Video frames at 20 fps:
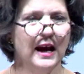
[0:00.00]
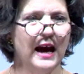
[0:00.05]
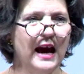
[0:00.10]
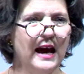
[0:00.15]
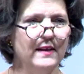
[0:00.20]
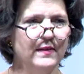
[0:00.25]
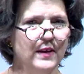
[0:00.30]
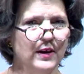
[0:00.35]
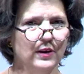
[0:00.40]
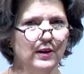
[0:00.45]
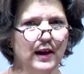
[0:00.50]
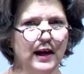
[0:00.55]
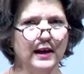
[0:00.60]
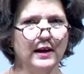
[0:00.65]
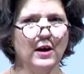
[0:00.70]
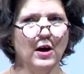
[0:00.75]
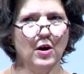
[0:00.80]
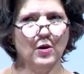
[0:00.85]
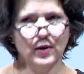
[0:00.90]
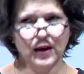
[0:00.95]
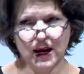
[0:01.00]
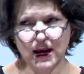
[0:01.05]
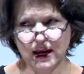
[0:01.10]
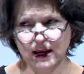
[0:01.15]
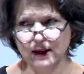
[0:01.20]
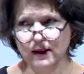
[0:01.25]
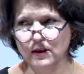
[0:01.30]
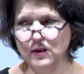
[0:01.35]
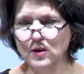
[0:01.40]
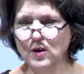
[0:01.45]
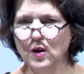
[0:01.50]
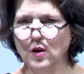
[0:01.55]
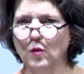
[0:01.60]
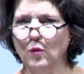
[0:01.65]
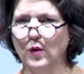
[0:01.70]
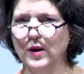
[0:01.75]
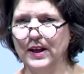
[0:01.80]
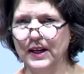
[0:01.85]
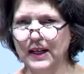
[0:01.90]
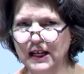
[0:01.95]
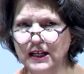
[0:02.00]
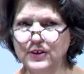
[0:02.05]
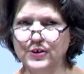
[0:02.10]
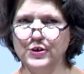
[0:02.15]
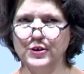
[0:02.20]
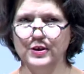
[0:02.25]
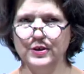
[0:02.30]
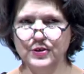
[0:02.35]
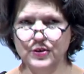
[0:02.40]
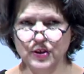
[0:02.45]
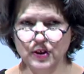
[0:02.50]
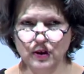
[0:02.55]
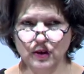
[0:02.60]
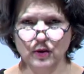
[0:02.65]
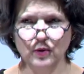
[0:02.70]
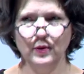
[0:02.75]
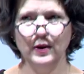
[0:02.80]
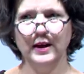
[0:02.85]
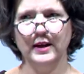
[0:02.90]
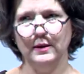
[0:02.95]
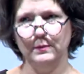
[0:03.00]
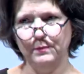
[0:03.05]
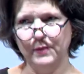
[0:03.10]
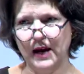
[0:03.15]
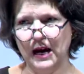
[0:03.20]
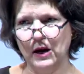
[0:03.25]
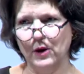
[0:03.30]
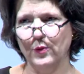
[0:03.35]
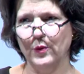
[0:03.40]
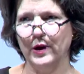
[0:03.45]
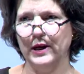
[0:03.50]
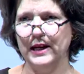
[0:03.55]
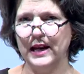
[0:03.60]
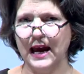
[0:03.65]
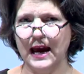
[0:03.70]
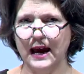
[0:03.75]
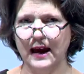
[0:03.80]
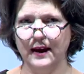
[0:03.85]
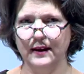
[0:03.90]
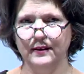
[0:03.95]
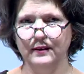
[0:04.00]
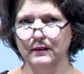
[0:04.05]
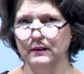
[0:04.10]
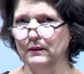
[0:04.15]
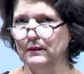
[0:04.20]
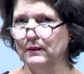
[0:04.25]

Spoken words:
And they're like, okay, we need you to do an empowering ad.